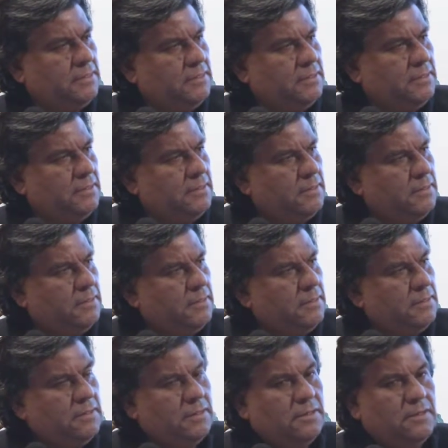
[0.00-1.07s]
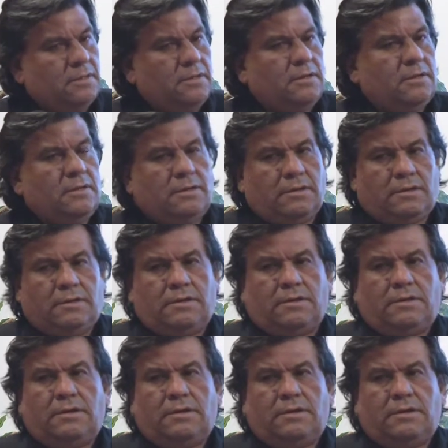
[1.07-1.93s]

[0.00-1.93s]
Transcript: (no one is talking)